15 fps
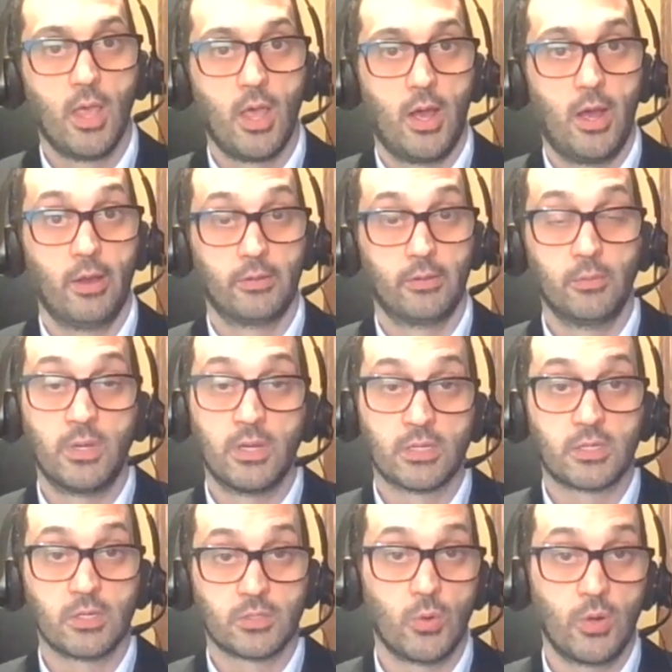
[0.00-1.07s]
To me,
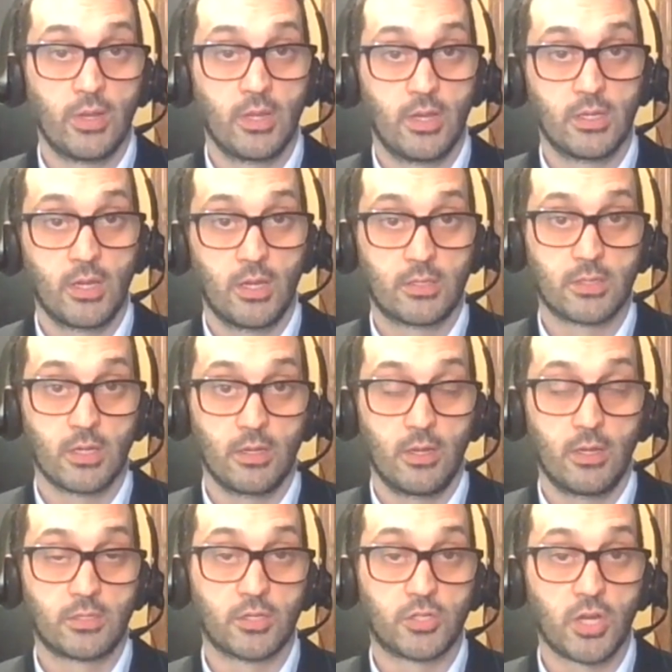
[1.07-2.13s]
it's a
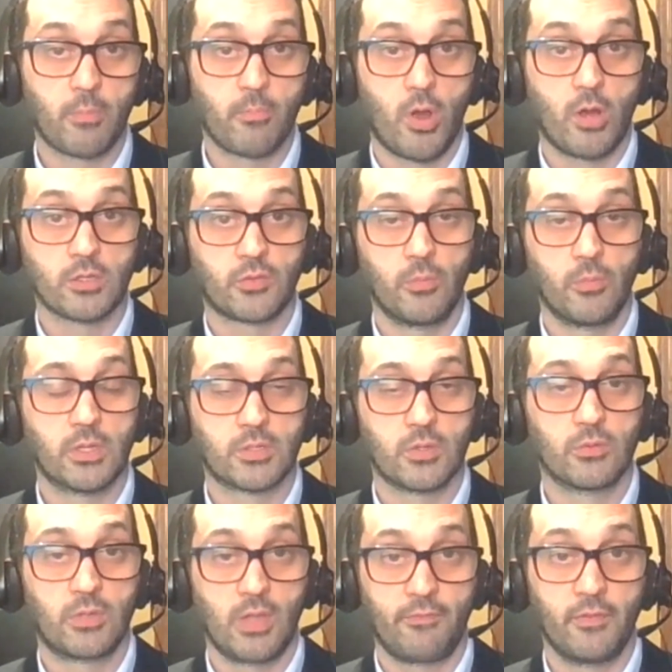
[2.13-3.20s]
checkbox for me.
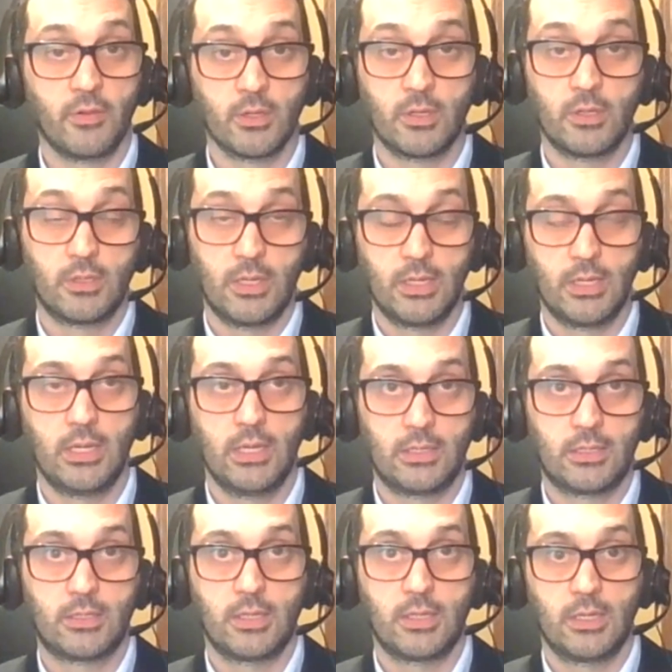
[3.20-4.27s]
So definitely
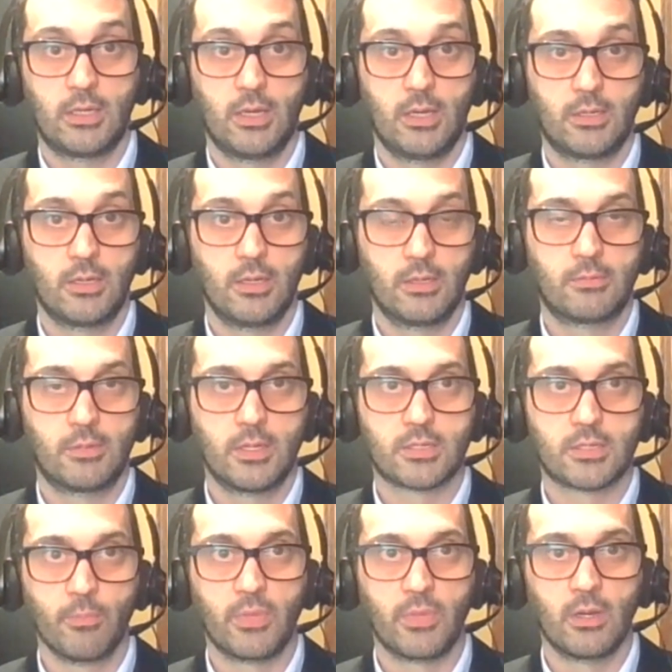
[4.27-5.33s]
it's
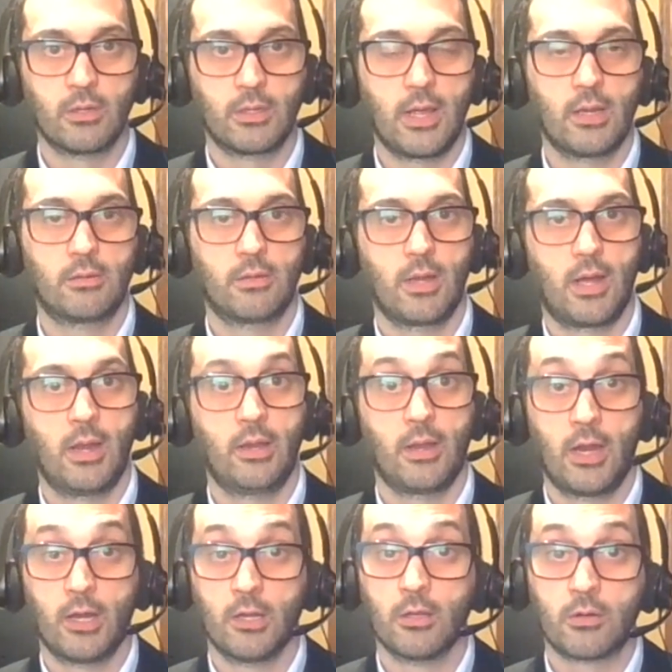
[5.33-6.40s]
something that
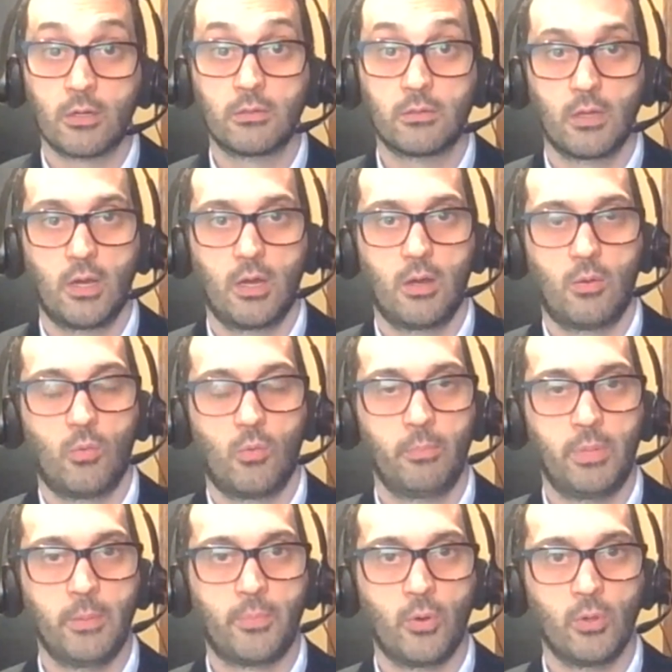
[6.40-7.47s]
I look when
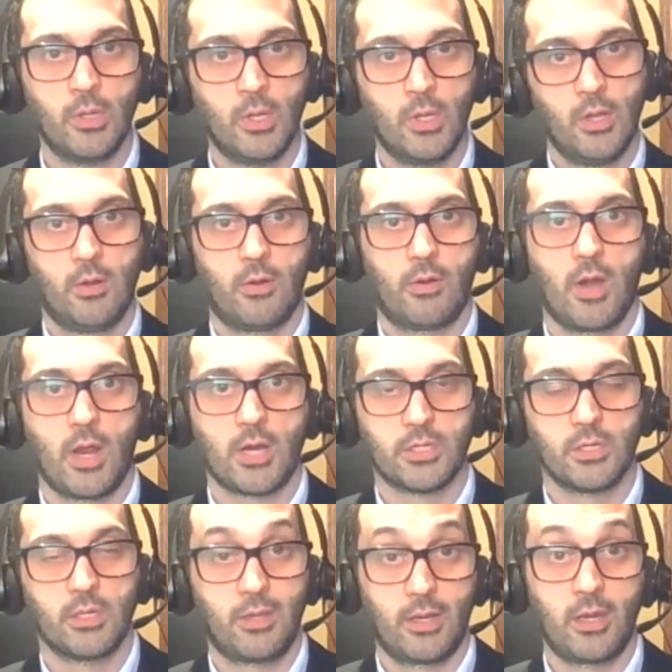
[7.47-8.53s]
people are
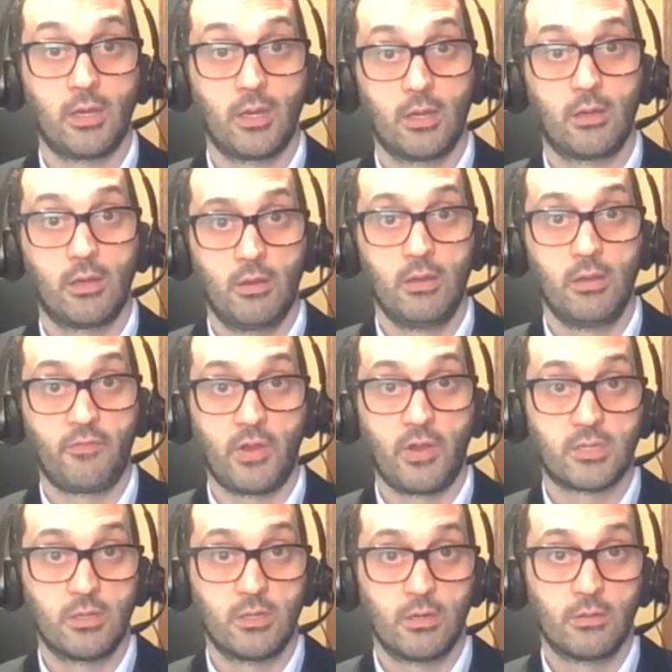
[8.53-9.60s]
actually taking it, and if I
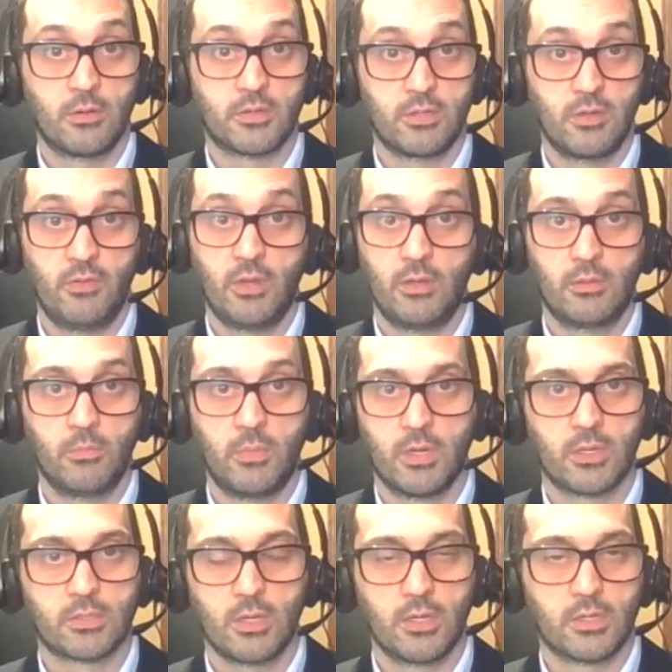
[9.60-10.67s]
see it in their CV, to me
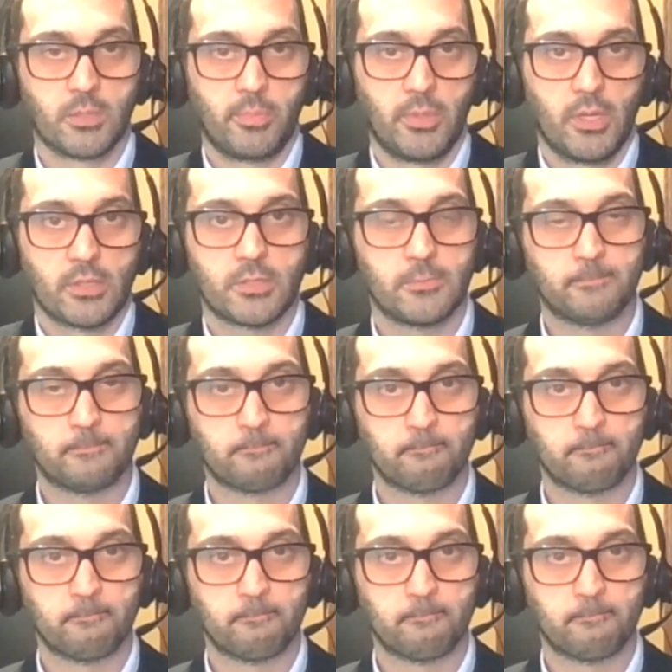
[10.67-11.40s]
it's a plus.